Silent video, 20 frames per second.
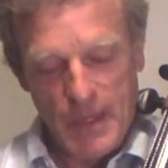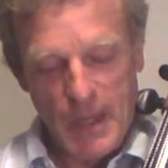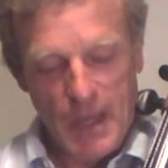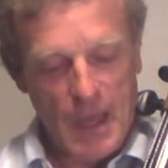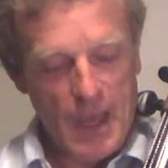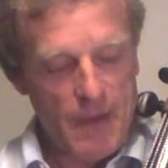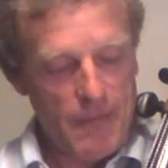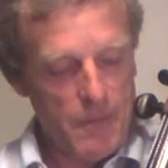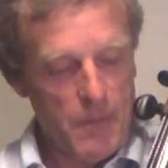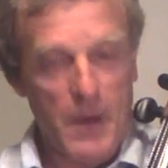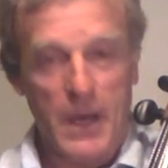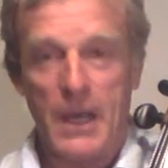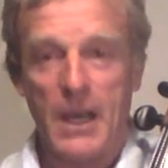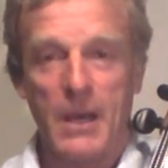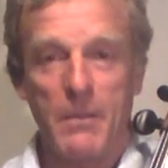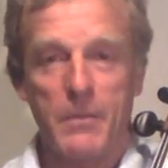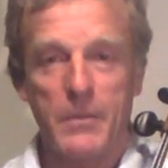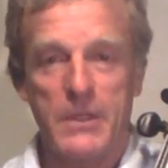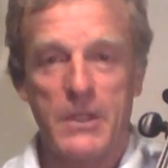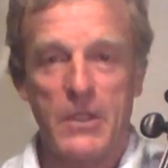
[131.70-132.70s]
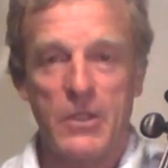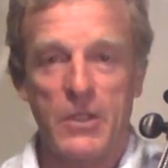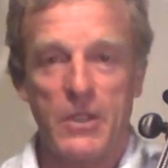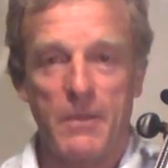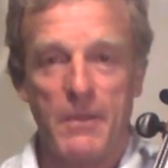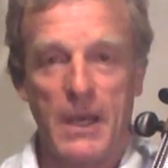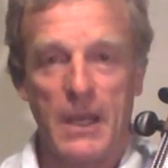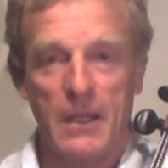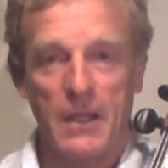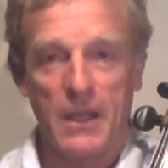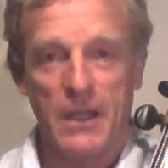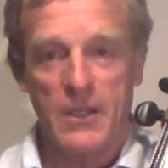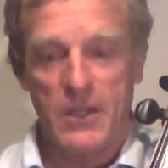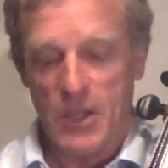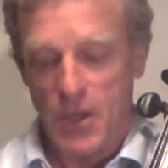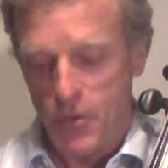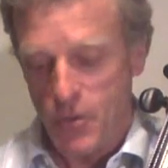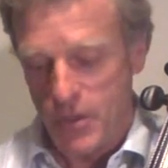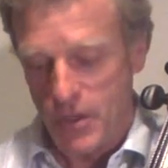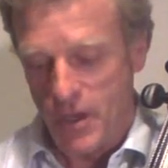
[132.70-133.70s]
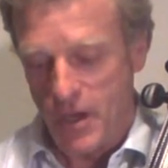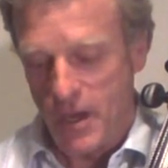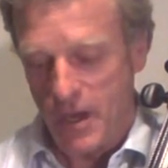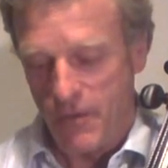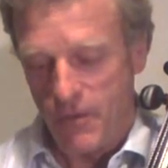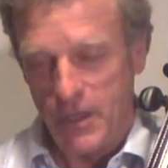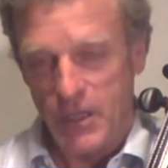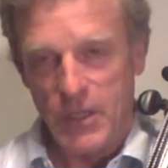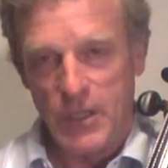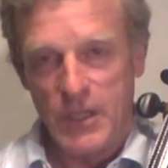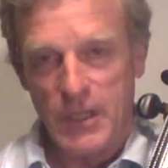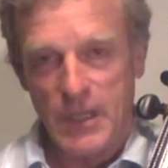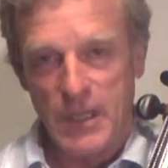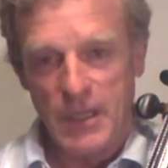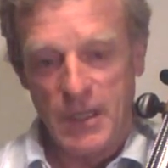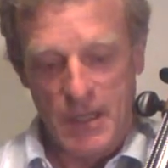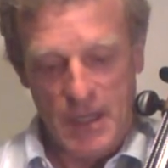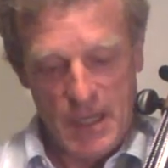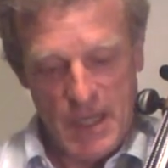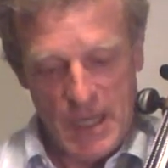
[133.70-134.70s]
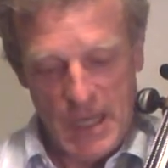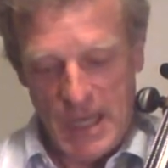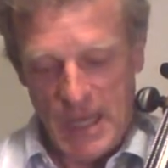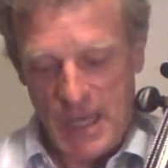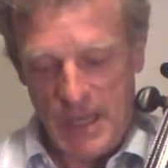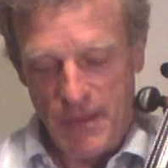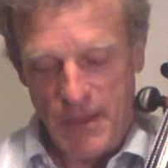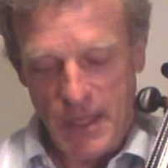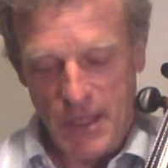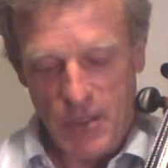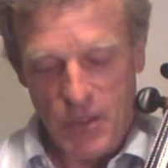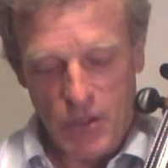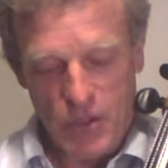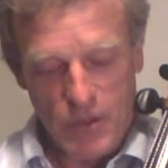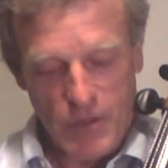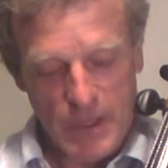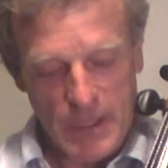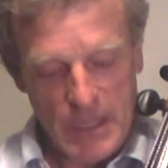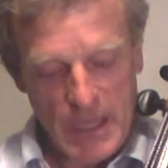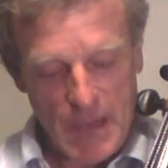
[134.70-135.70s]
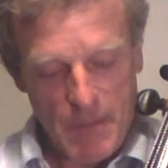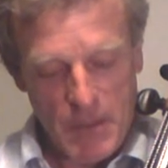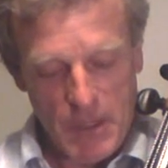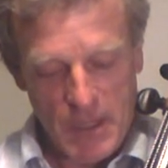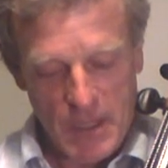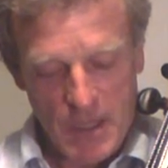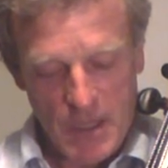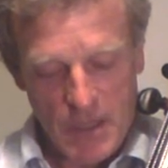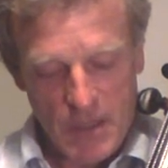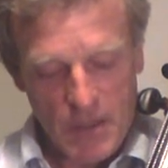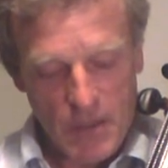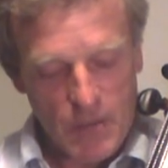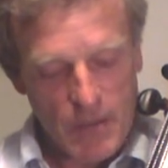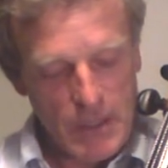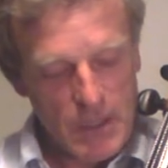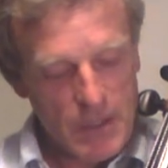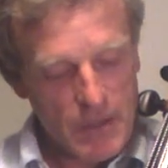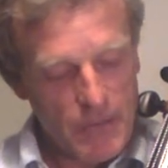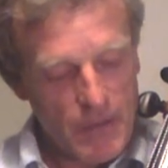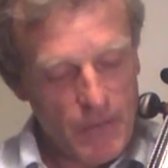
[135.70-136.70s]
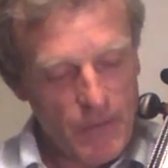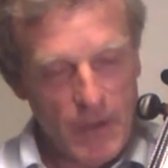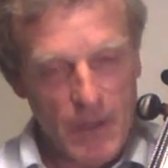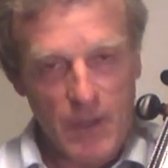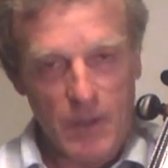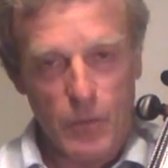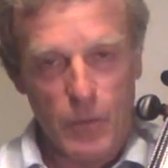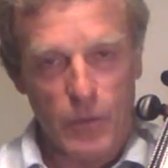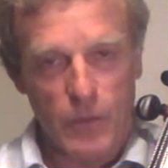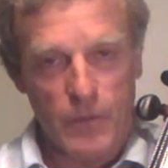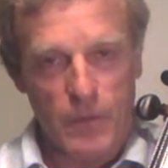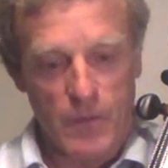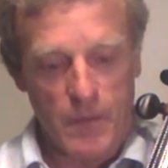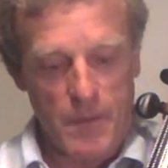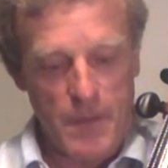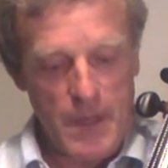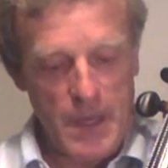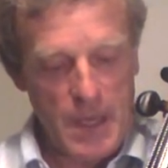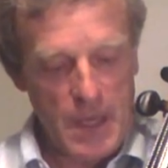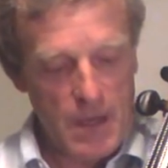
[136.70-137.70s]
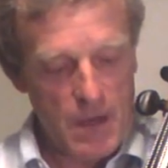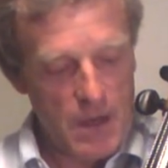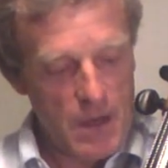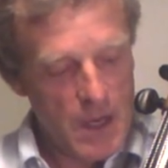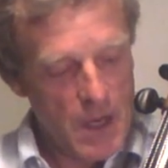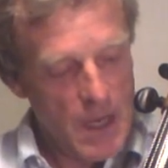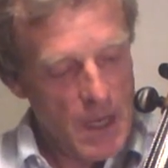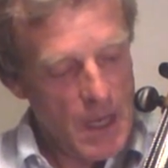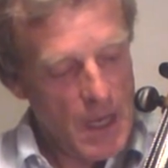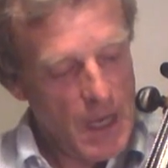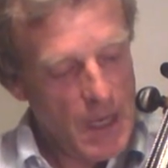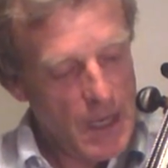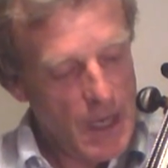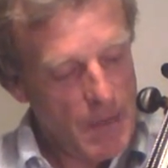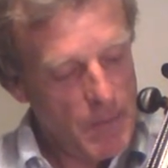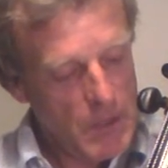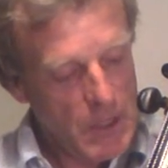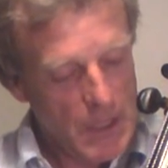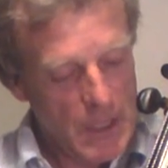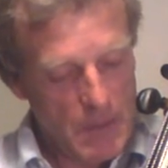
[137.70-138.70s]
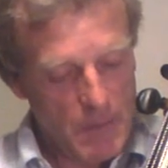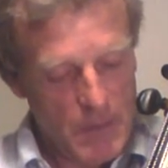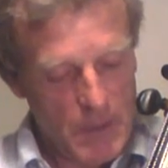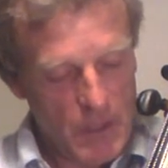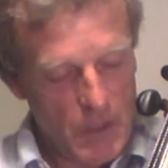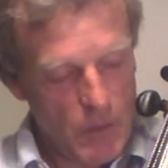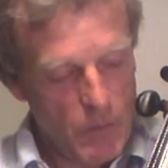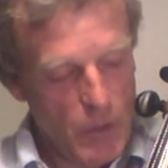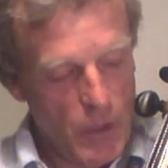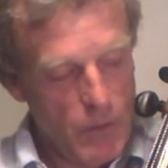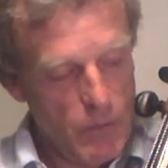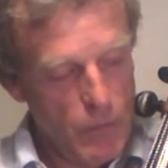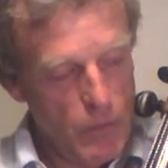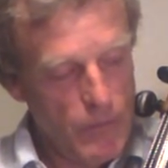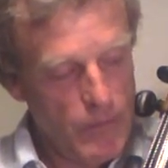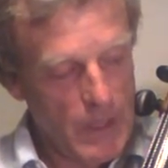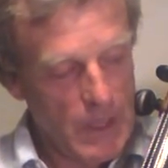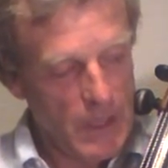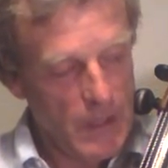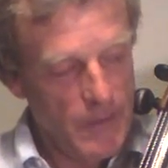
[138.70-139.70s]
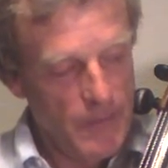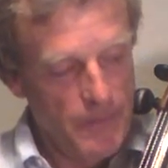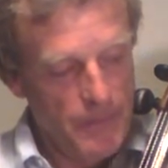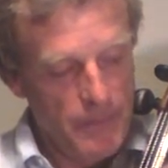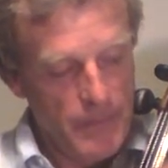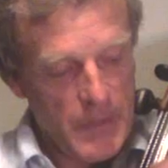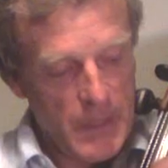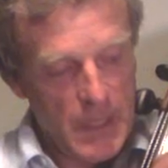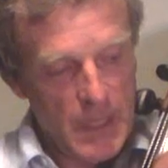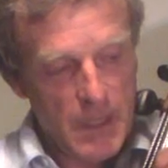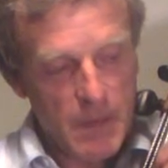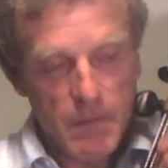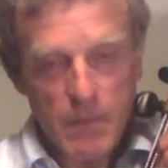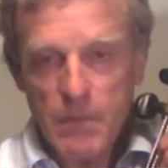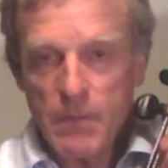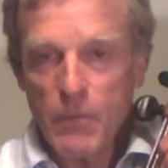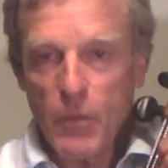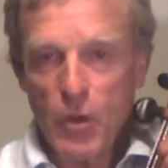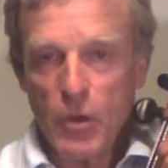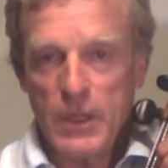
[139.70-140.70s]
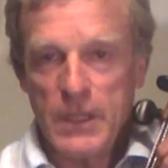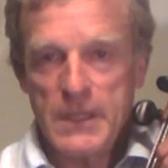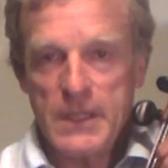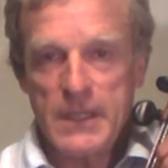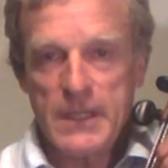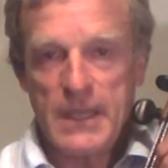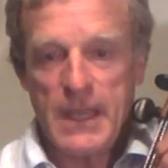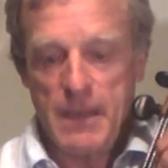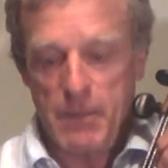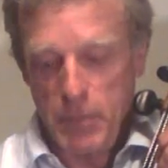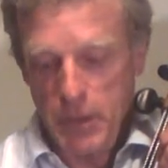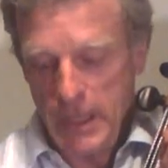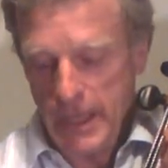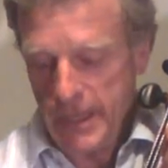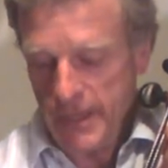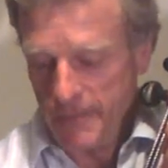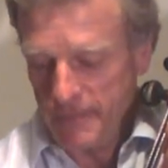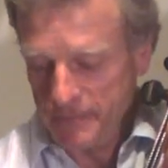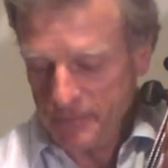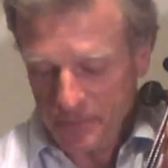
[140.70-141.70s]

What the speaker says: have my arm positioned about like so in the high register, and then to examine the rest of the fingerboard from there and aim to keep the elbow moving in more or less the same plane.